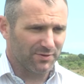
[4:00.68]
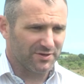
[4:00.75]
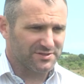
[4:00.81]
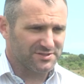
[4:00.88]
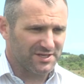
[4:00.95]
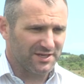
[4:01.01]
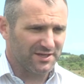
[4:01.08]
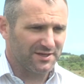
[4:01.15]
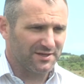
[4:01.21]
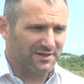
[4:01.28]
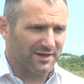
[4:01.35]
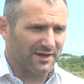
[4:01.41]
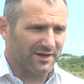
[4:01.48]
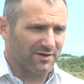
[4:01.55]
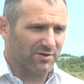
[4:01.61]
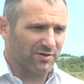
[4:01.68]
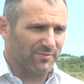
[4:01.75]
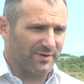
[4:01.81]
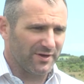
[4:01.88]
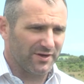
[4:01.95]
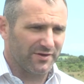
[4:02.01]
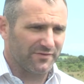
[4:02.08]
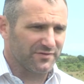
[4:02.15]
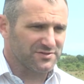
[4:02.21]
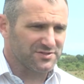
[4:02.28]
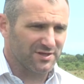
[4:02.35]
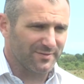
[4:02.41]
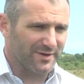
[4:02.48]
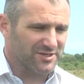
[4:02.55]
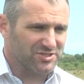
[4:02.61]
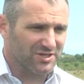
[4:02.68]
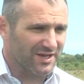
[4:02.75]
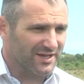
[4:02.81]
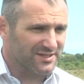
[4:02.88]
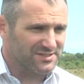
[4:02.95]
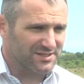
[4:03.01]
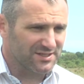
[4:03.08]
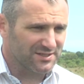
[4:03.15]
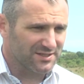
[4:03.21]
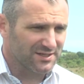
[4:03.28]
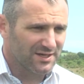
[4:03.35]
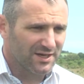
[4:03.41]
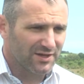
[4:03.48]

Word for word: but is he going to be the difference in the match? I can't see it.